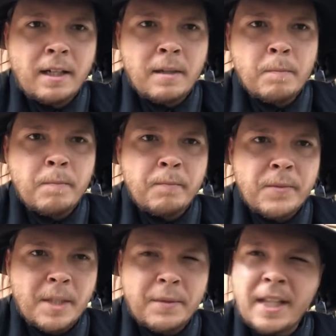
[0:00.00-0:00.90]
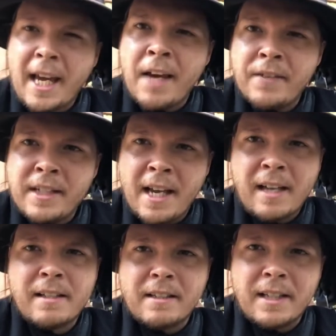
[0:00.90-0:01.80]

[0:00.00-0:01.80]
um, something they have in Texas.